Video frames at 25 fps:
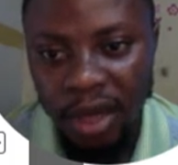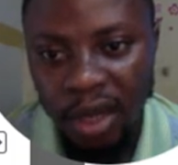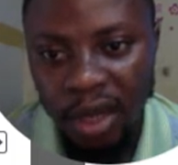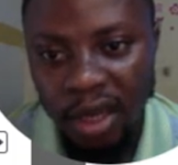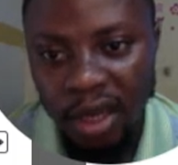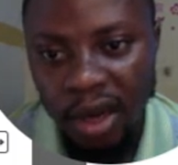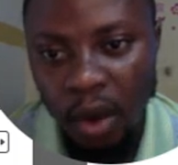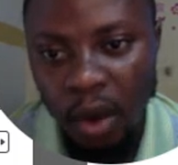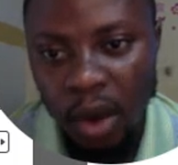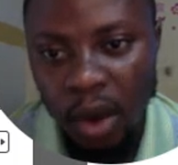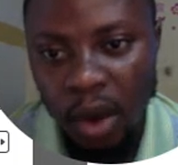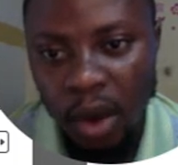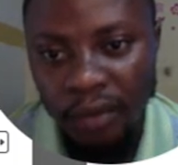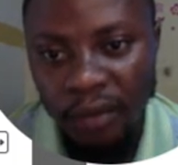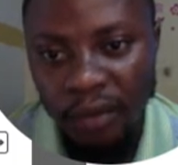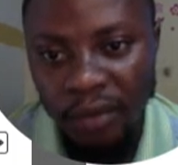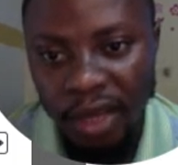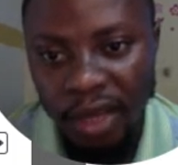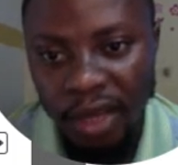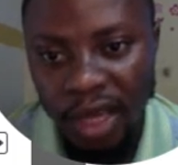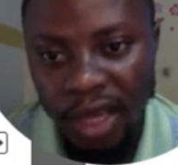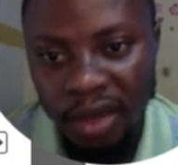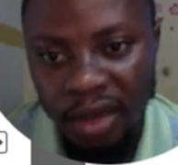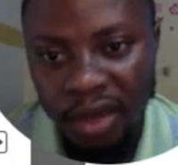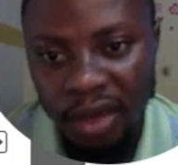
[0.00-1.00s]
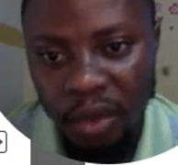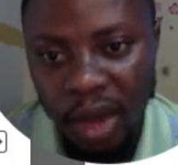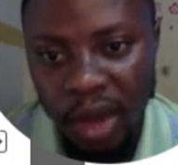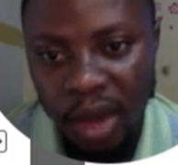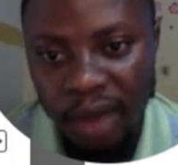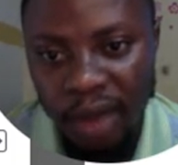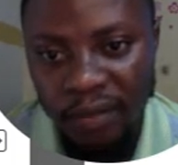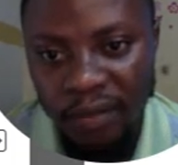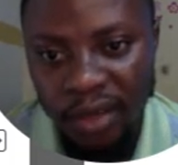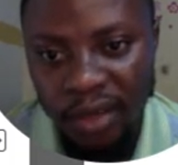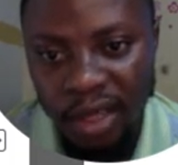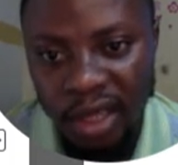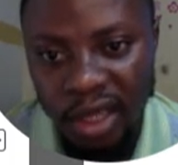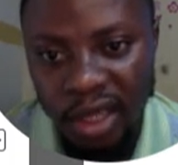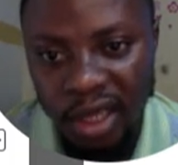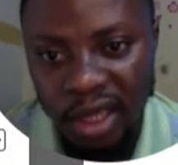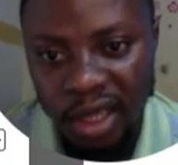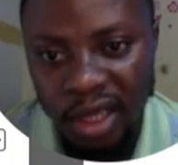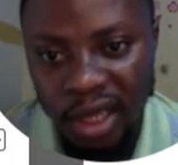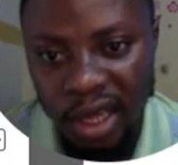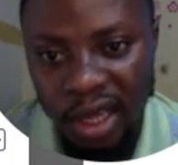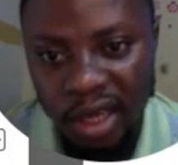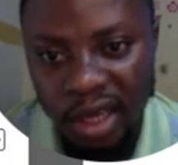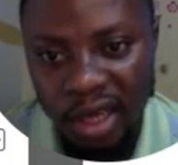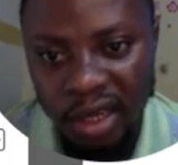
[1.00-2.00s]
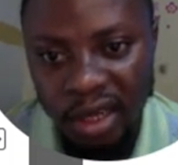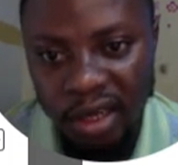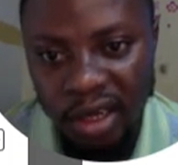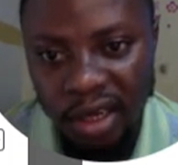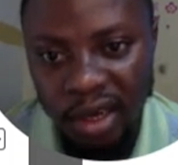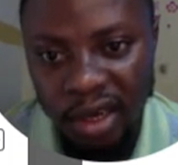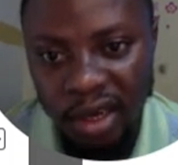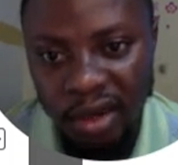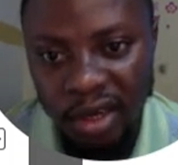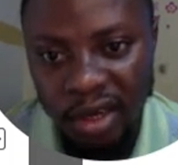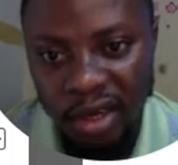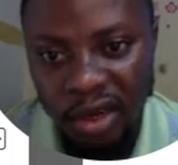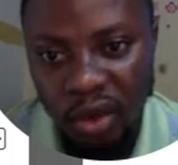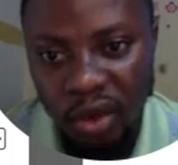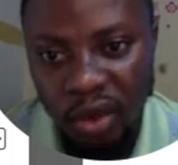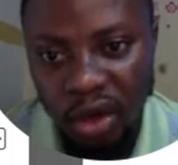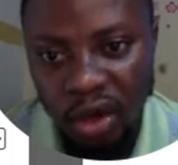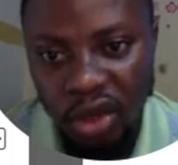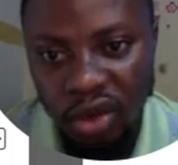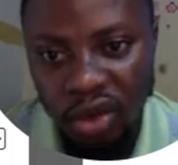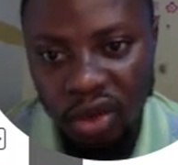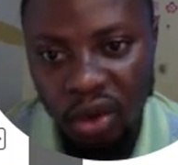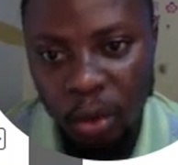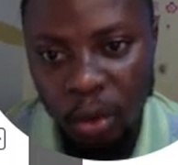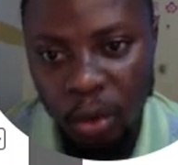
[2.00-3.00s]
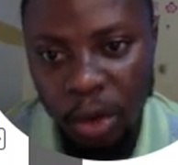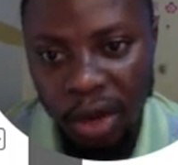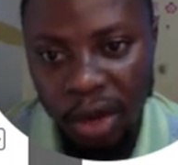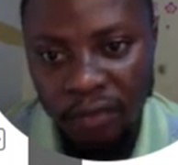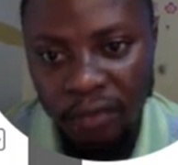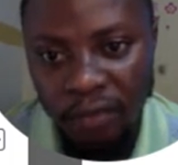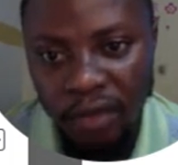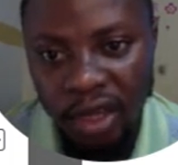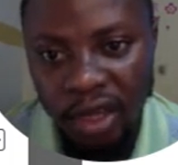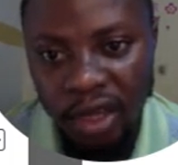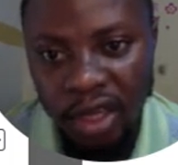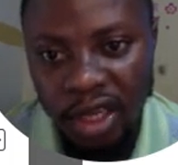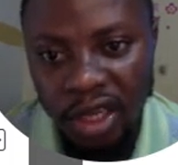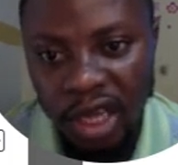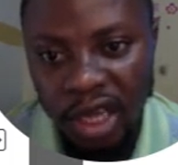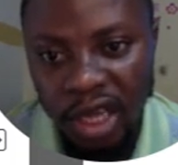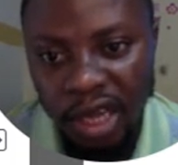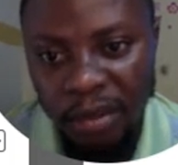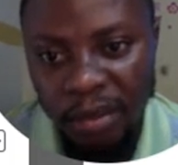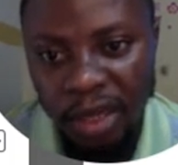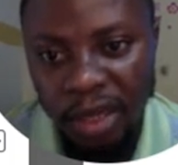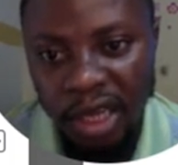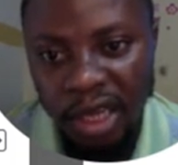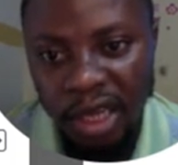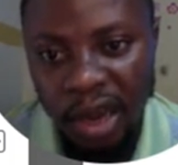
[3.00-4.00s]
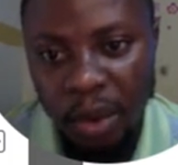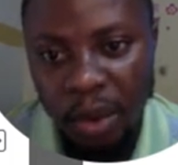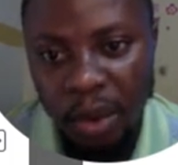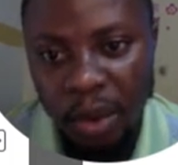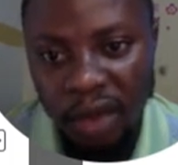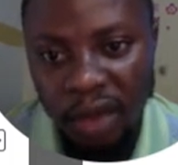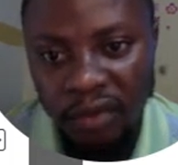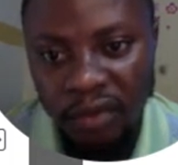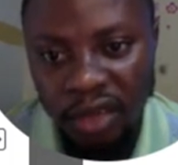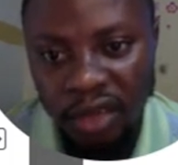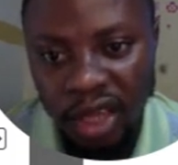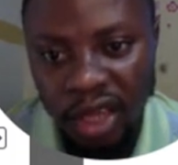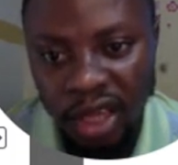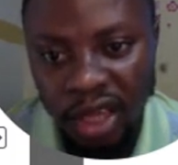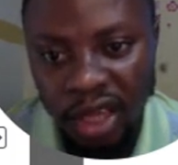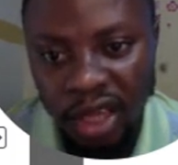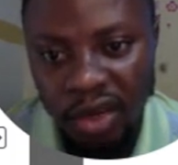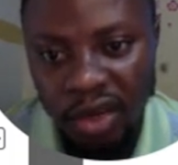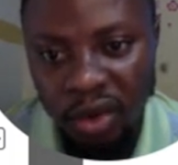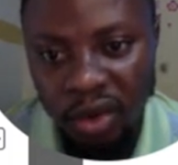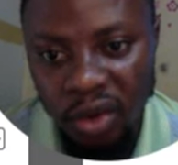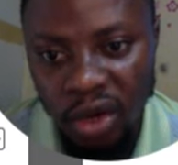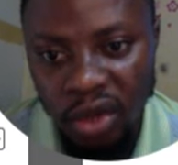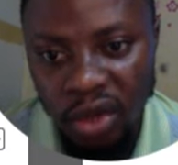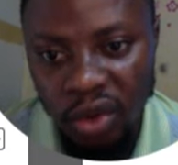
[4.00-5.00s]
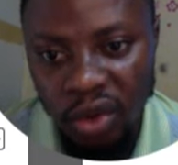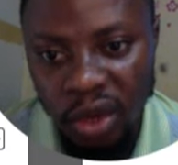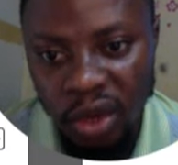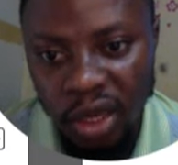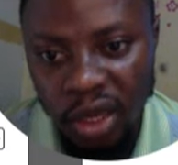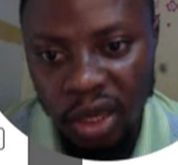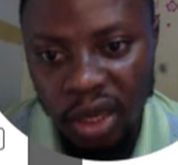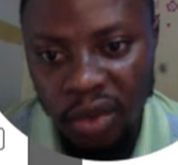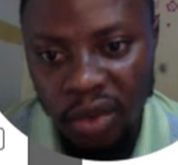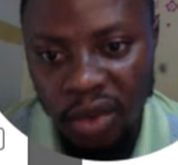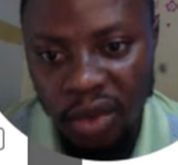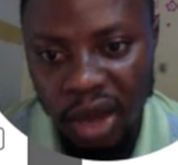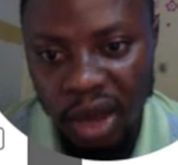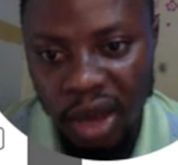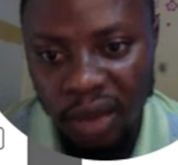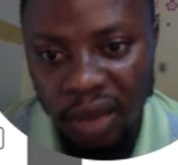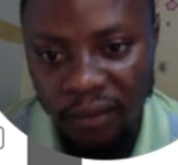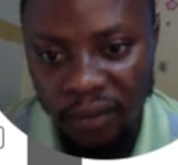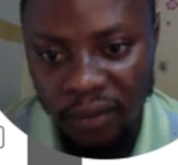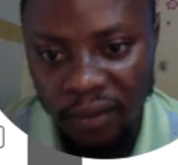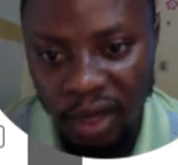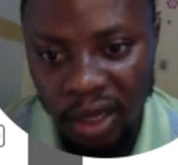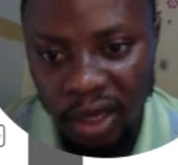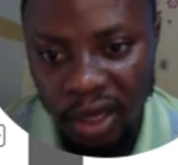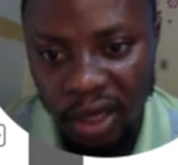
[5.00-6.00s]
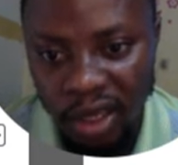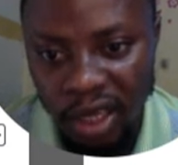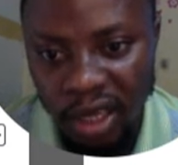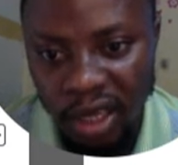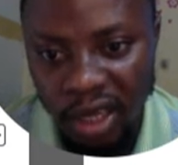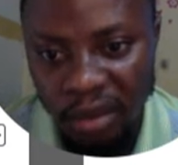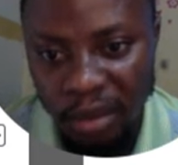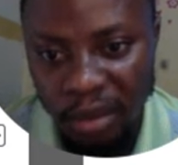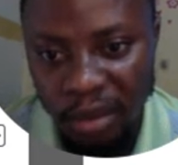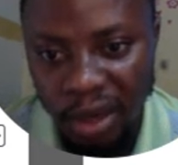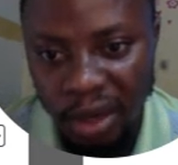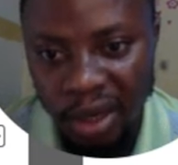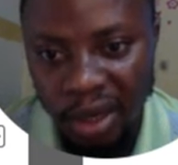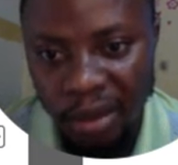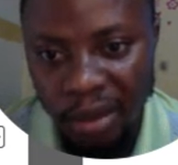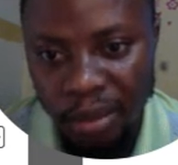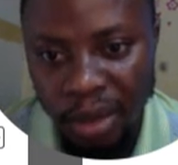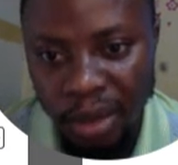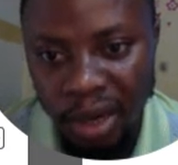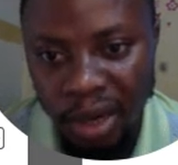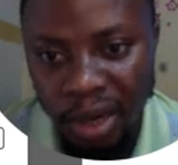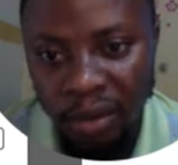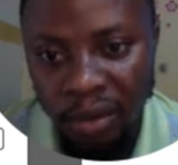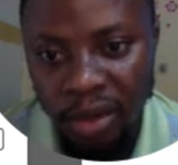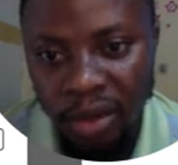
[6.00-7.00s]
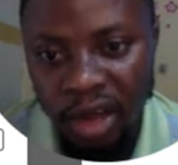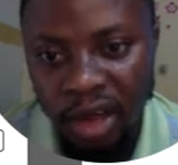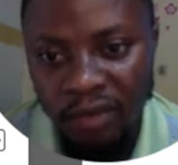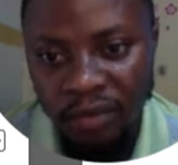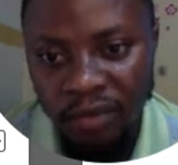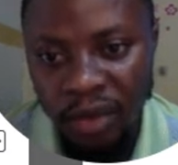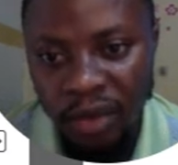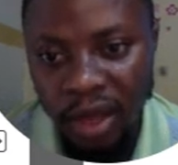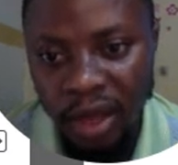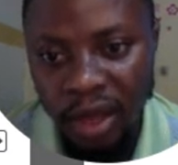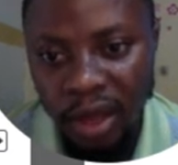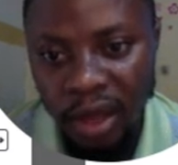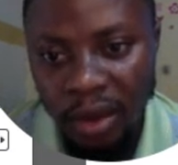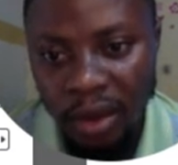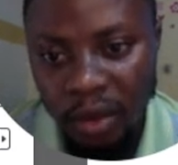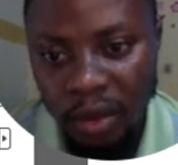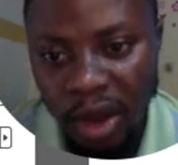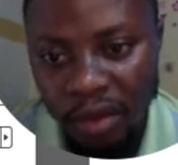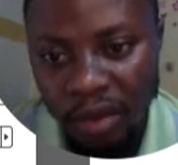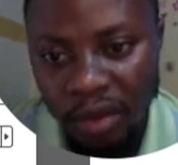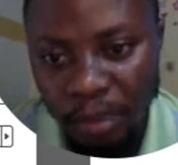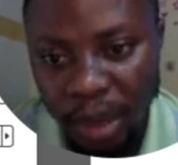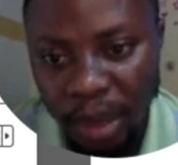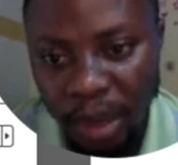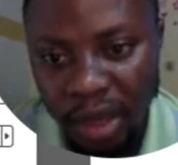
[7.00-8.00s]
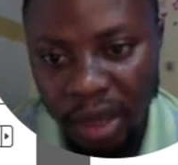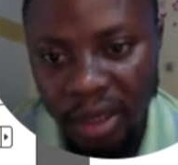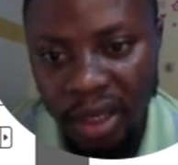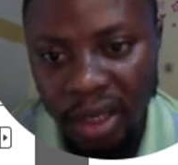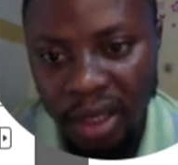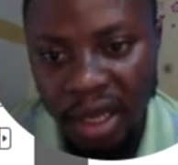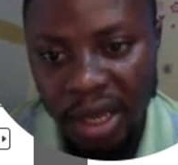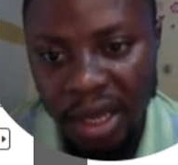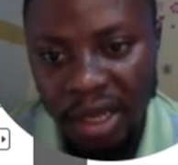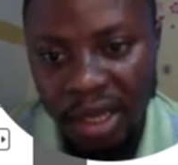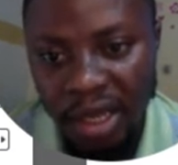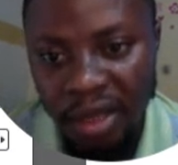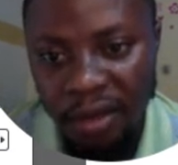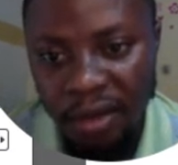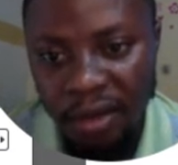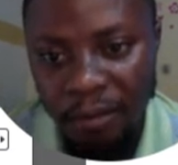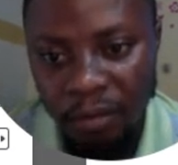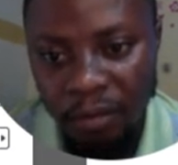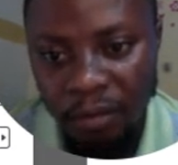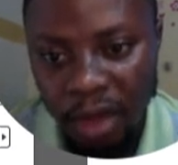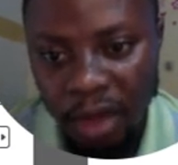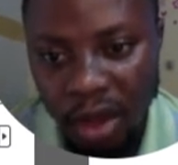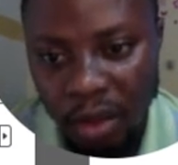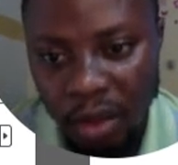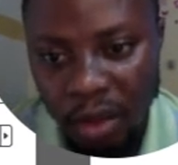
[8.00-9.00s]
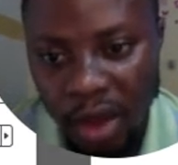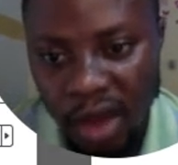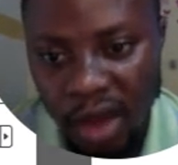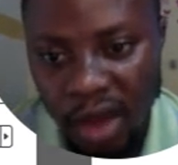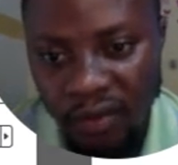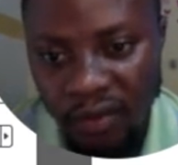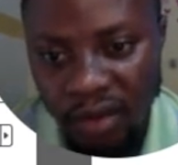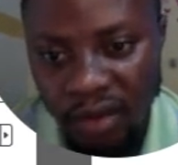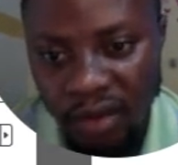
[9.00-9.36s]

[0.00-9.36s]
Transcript: Now we have cake, we have cake decorator, we have cake maker, we have cake decorator again, we have cake in bracket brand, we have pancake, we have